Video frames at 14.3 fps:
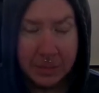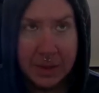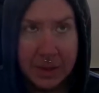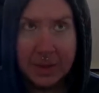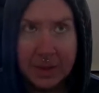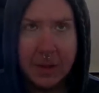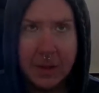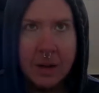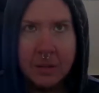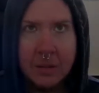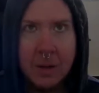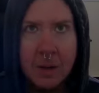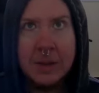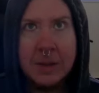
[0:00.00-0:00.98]
I don't know
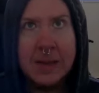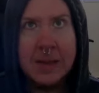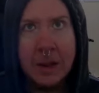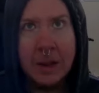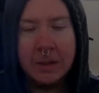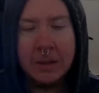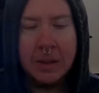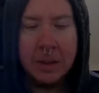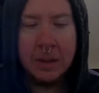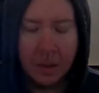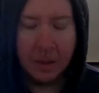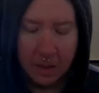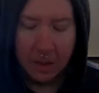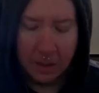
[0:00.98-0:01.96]
exactly,
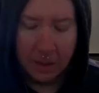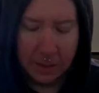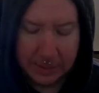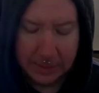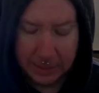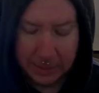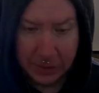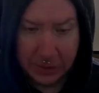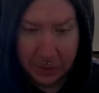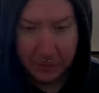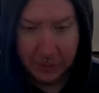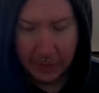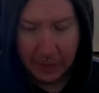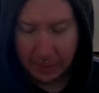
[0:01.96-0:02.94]
because I should have
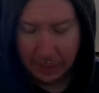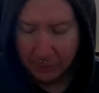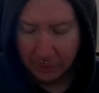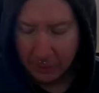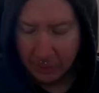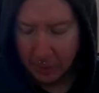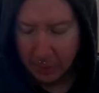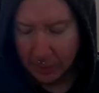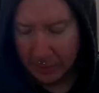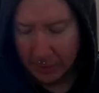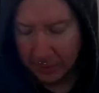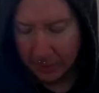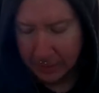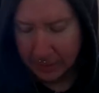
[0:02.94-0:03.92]
been reporting on this,
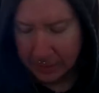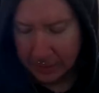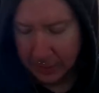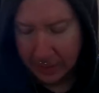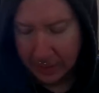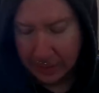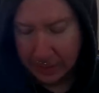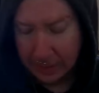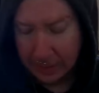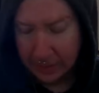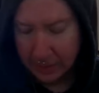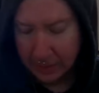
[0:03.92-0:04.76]
but I didn't think to.